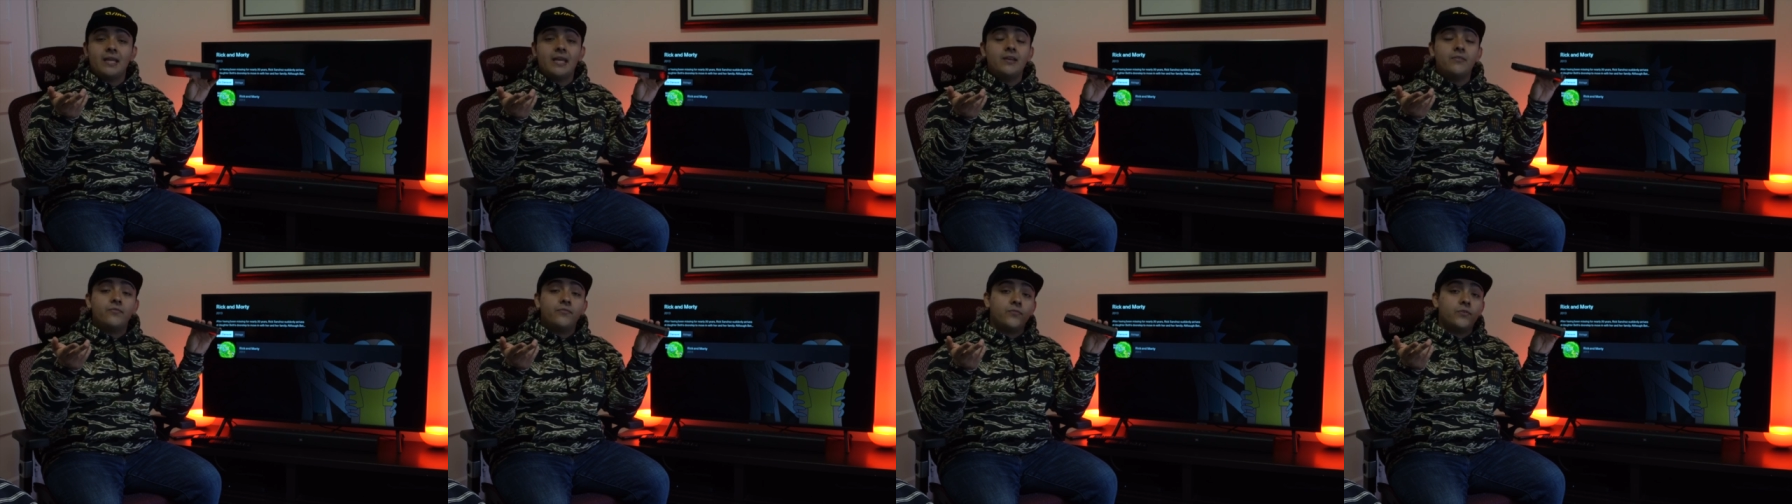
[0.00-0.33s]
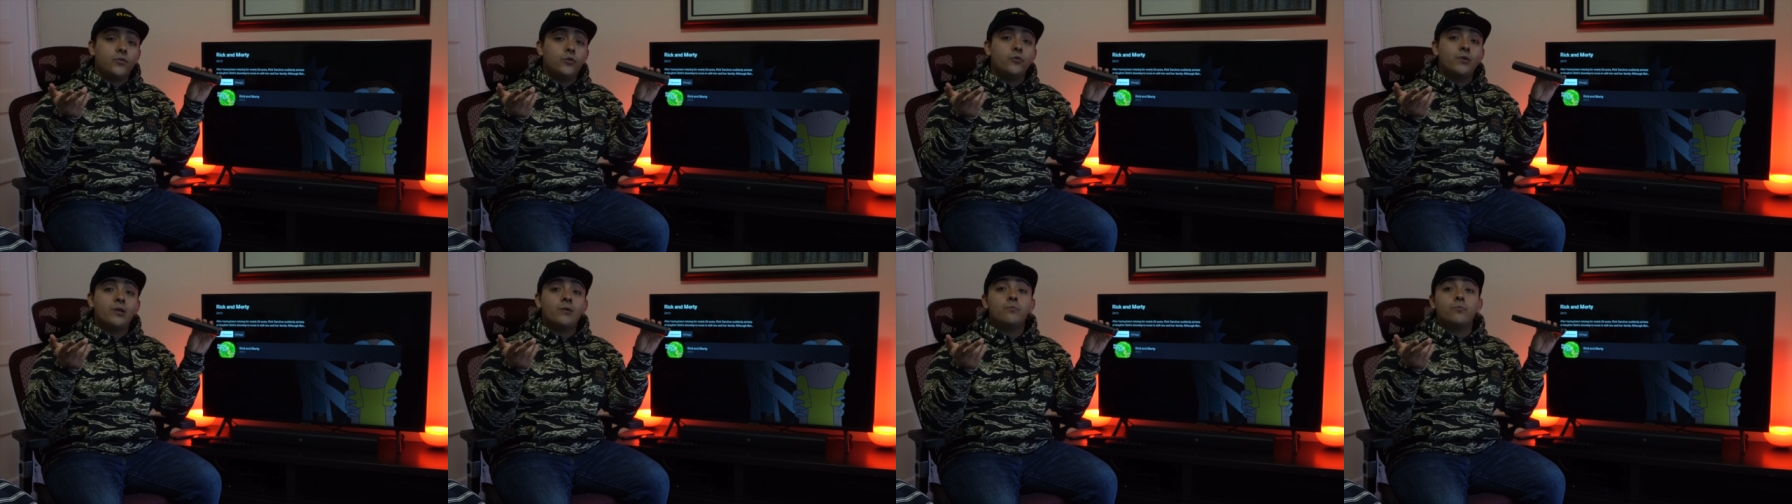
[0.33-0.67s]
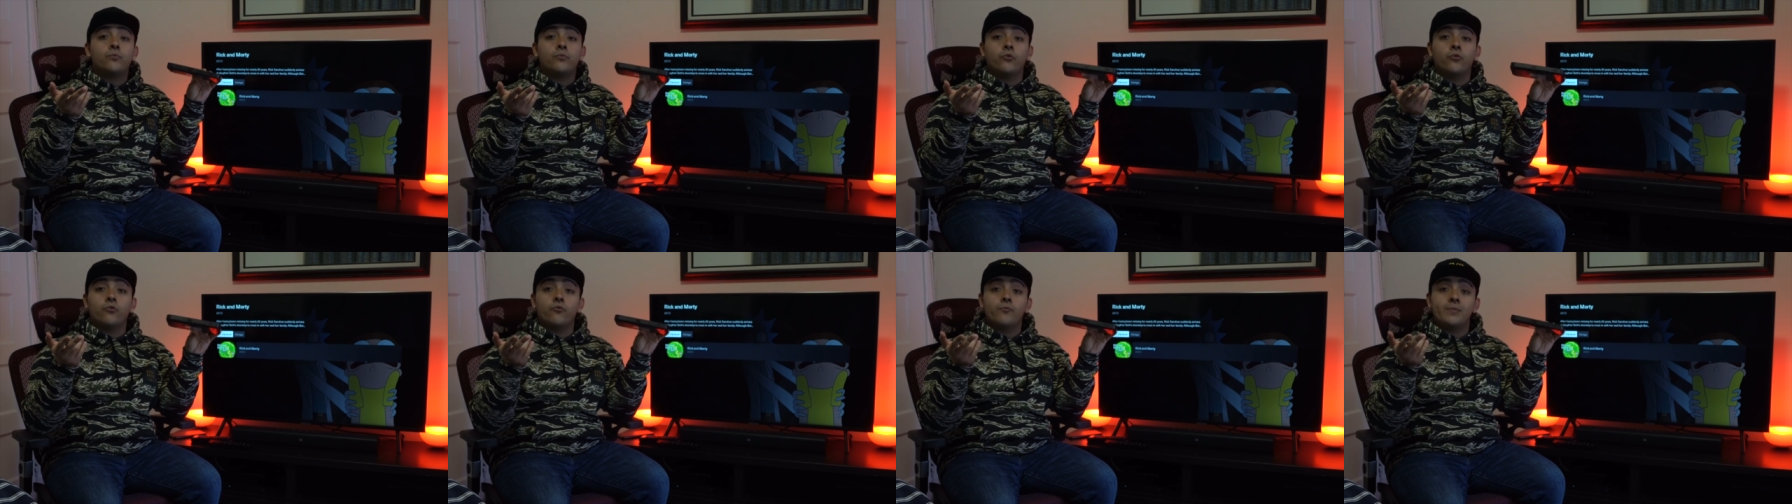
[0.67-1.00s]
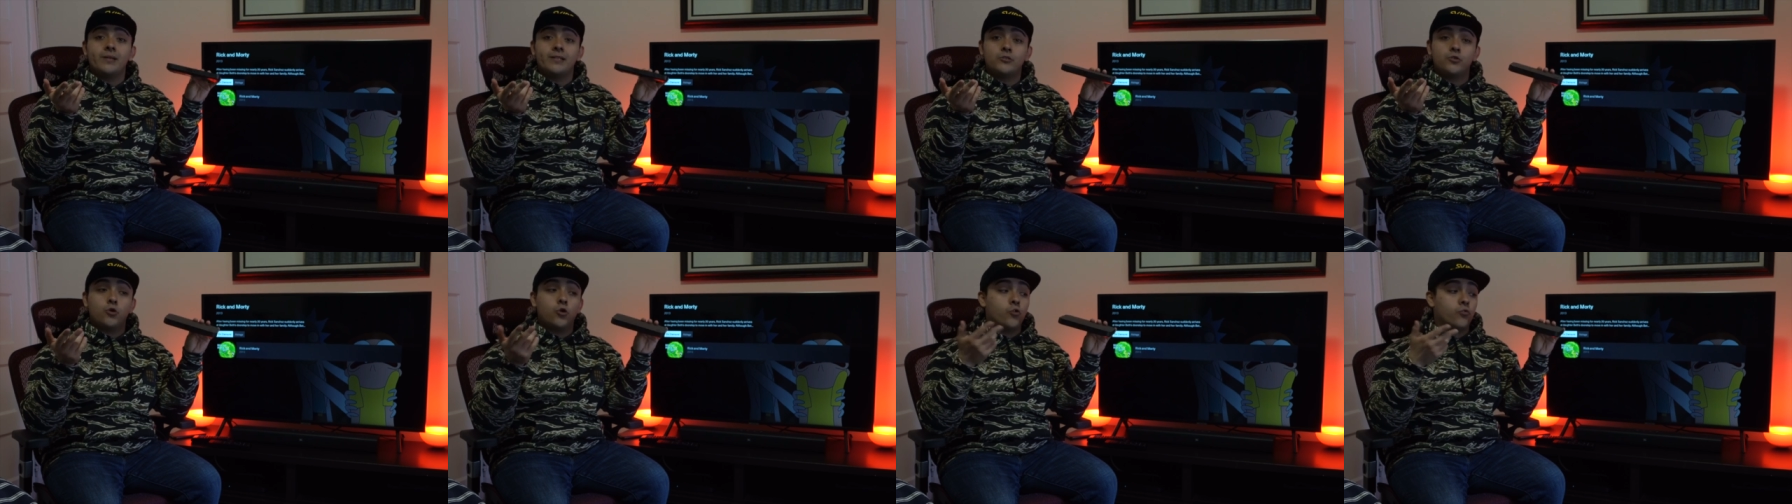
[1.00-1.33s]
a few
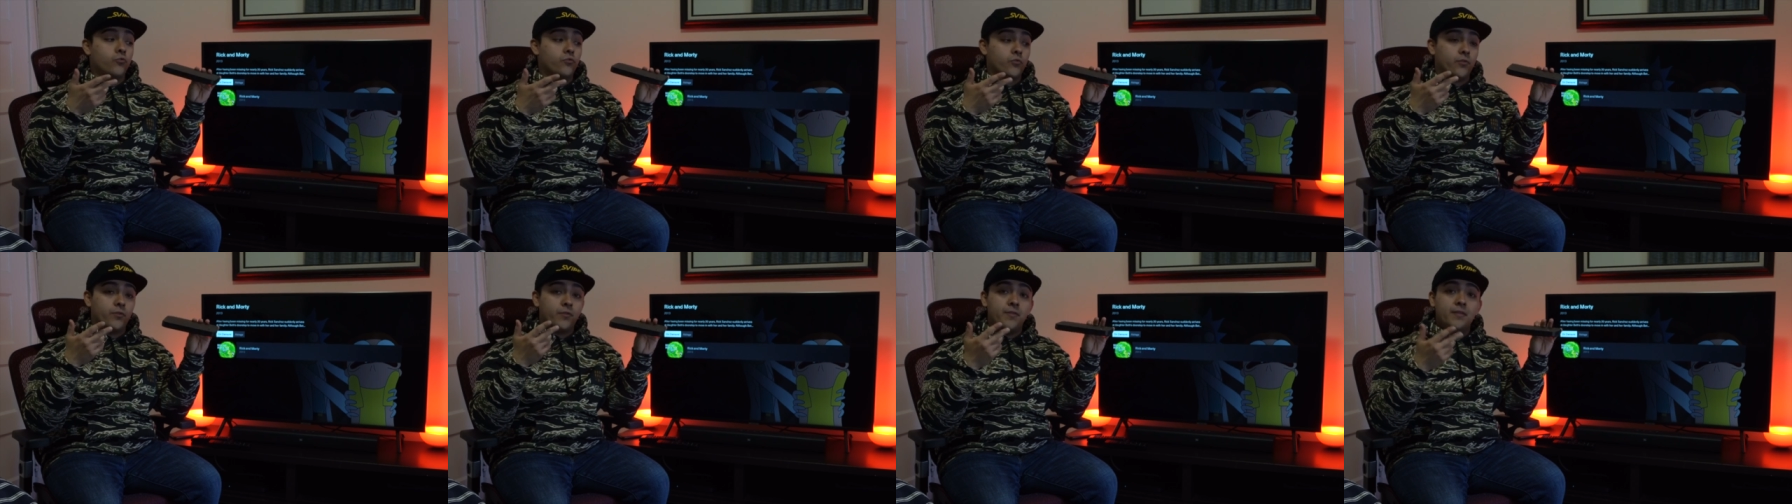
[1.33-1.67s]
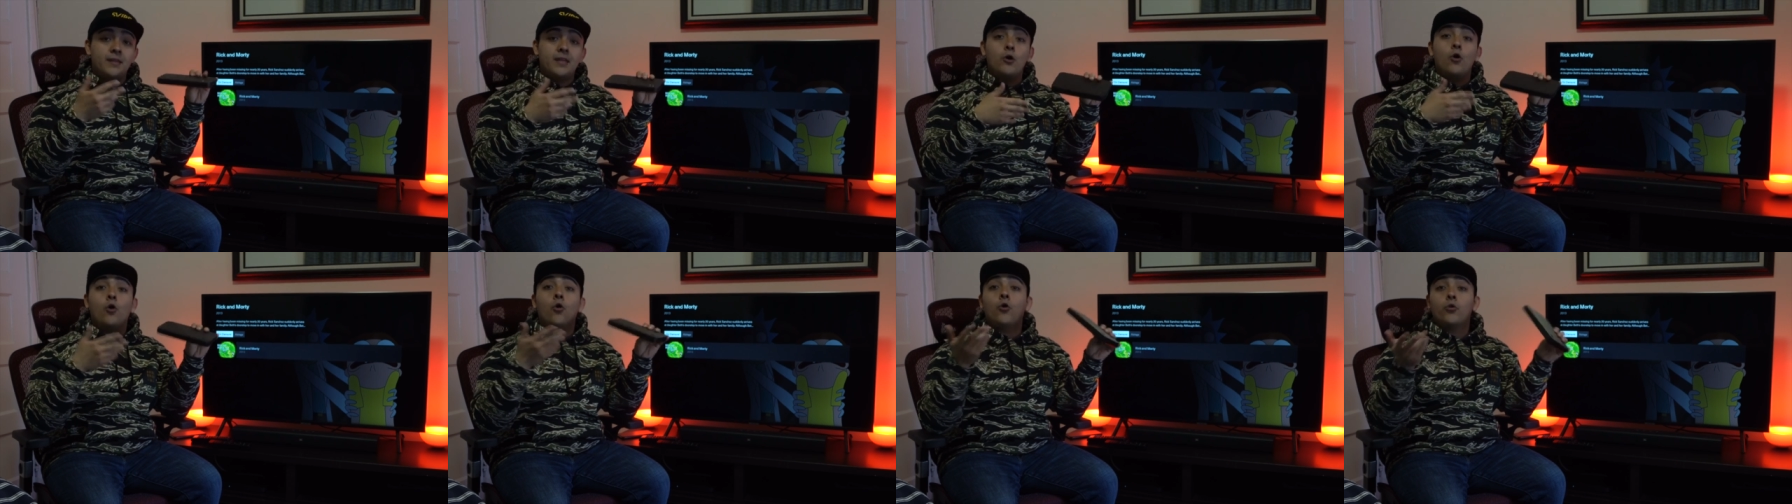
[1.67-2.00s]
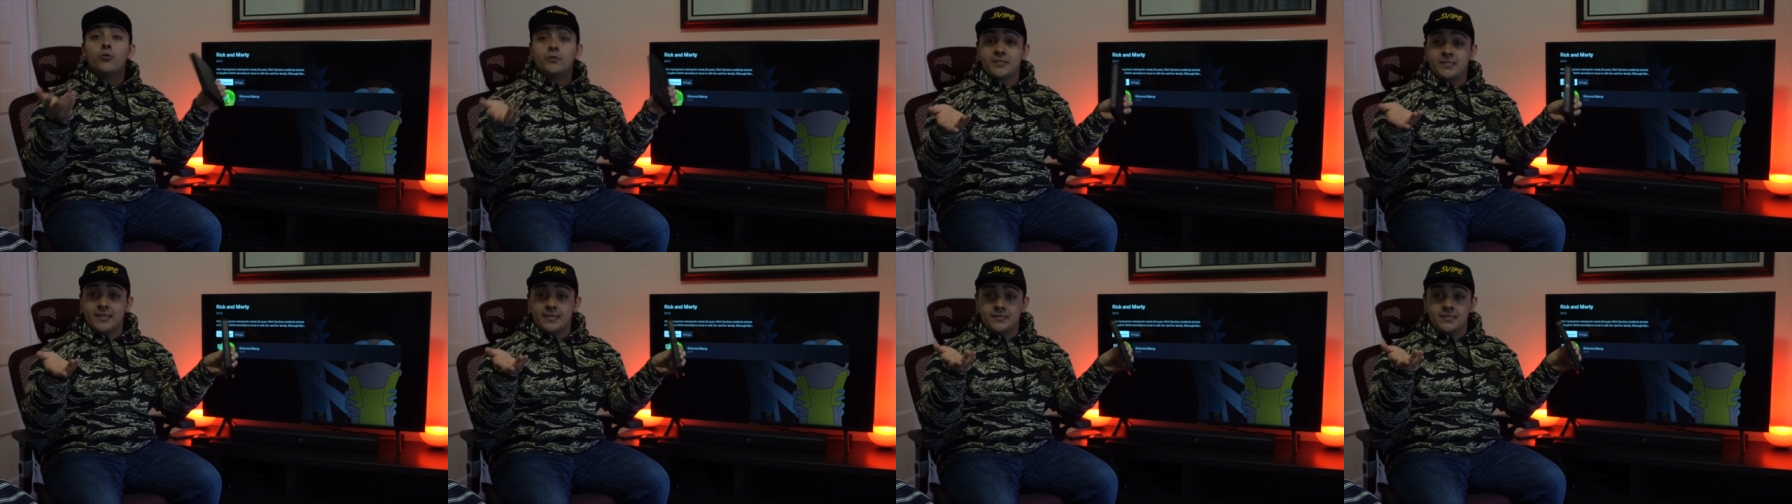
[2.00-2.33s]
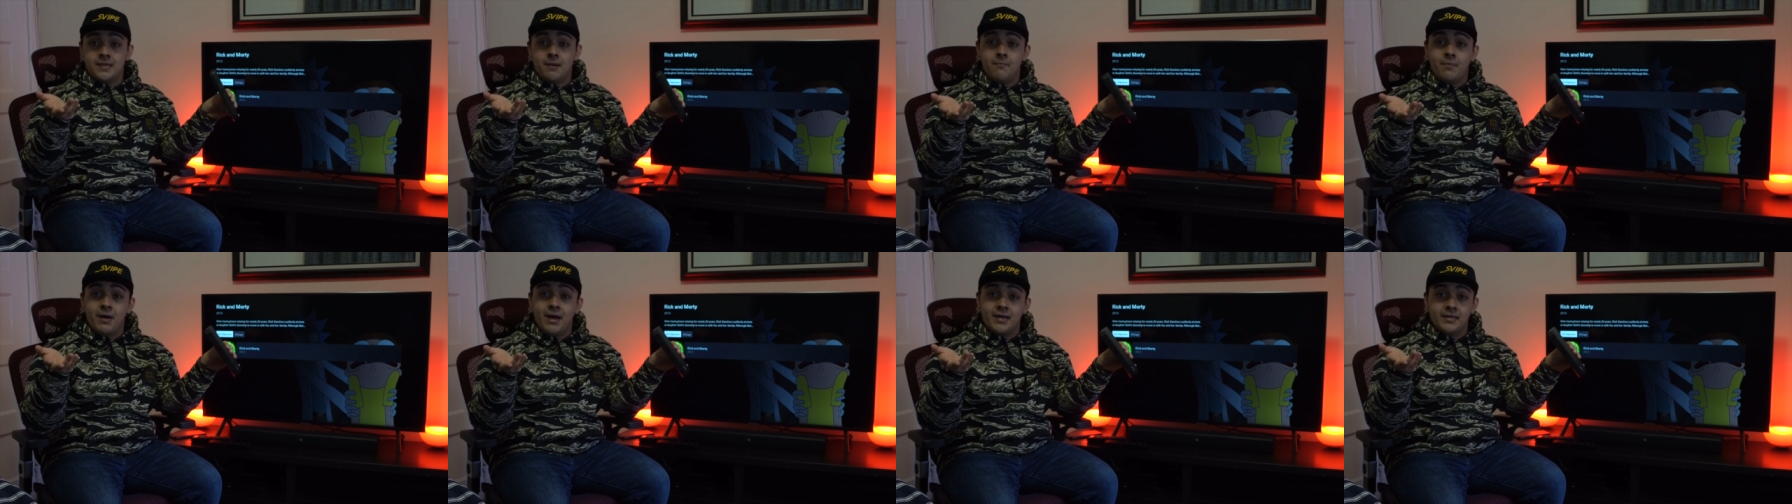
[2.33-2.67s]
improvements over the old
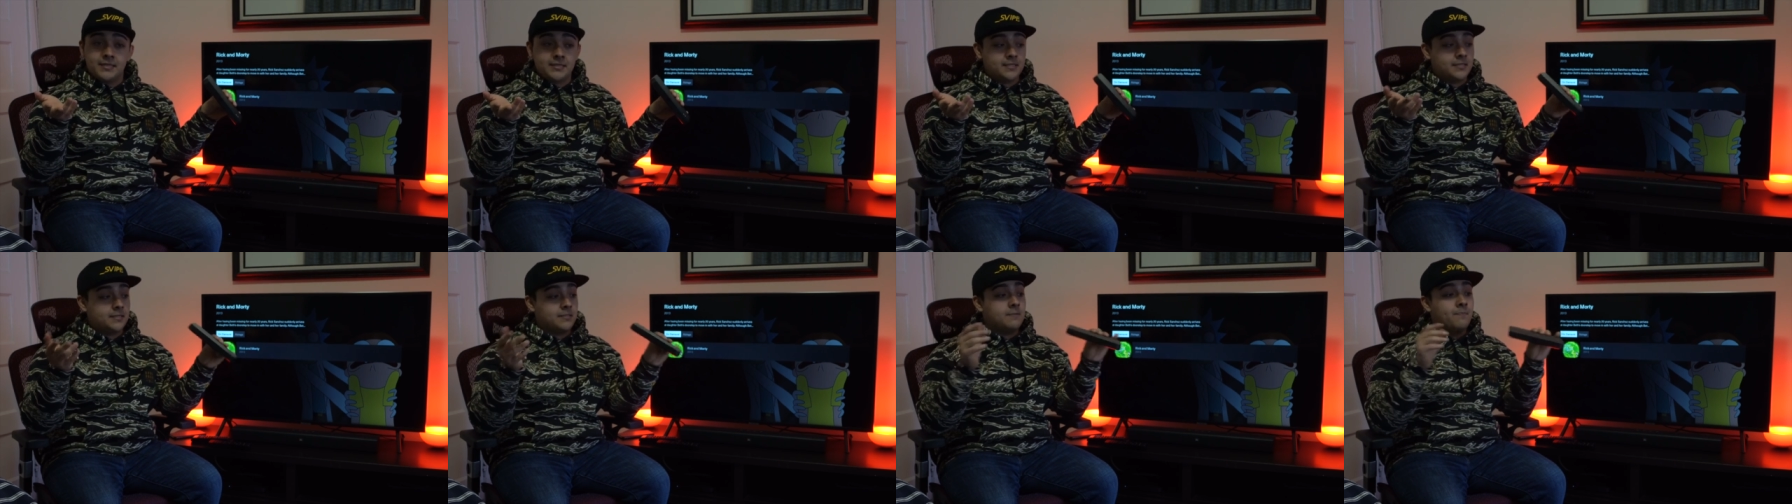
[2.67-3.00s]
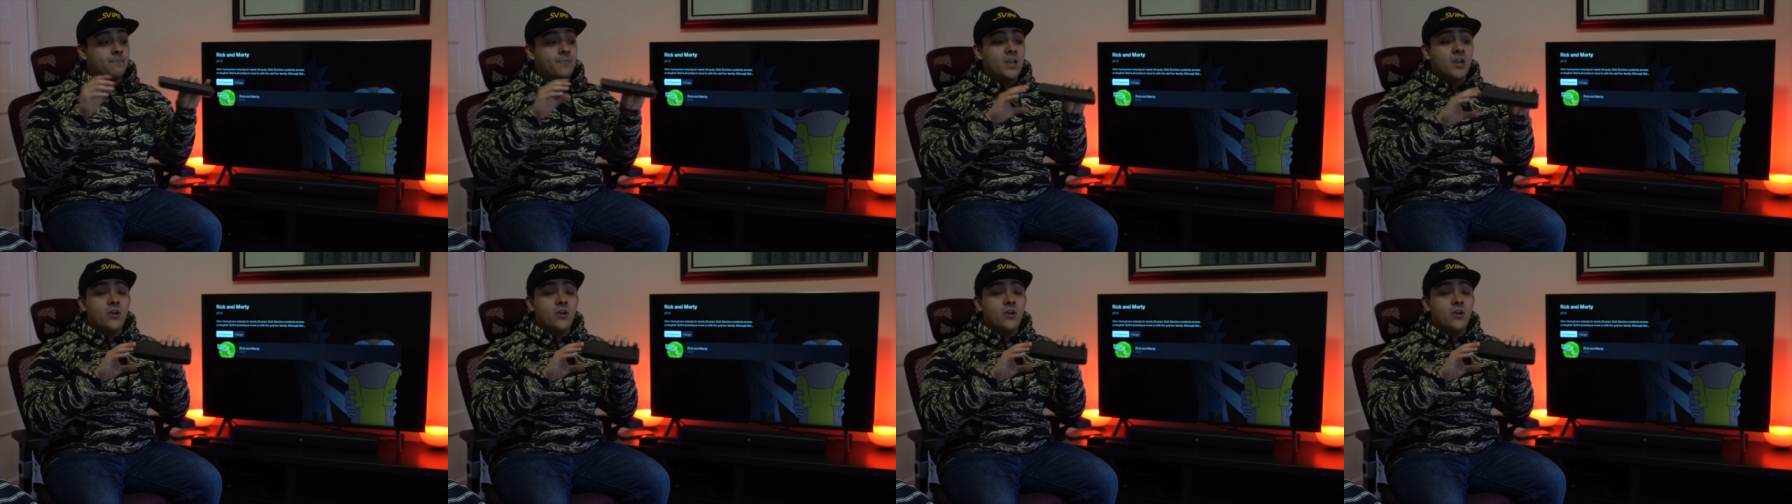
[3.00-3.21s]
set-top boxes.